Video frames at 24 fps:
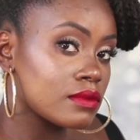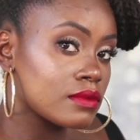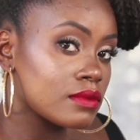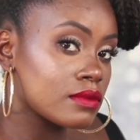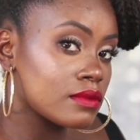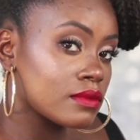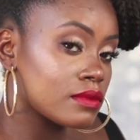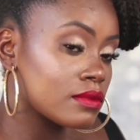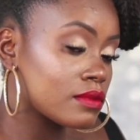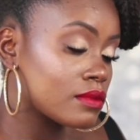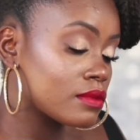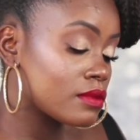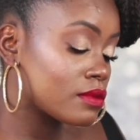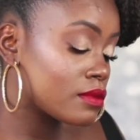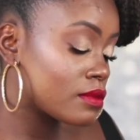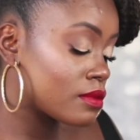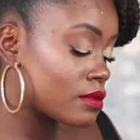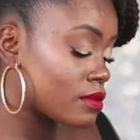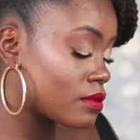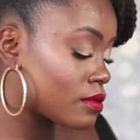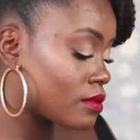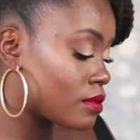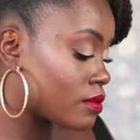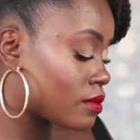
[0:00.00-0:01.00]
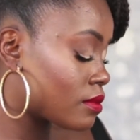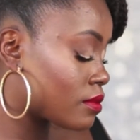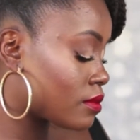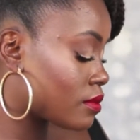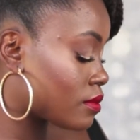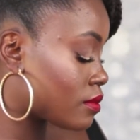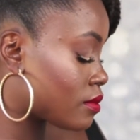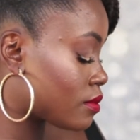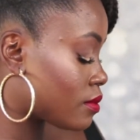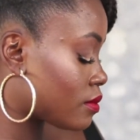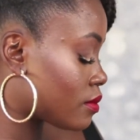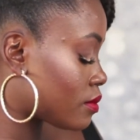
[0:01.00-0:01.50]

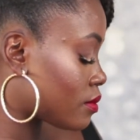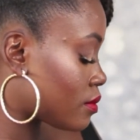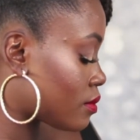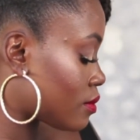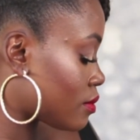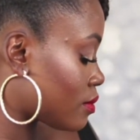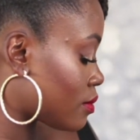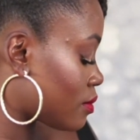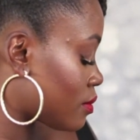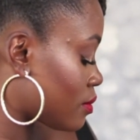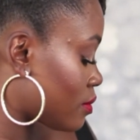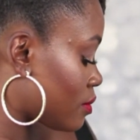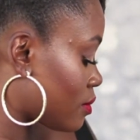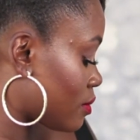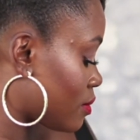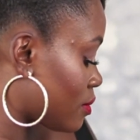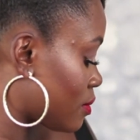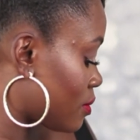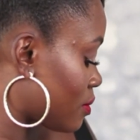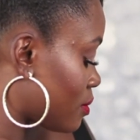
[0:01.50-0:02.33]
(no one is talking)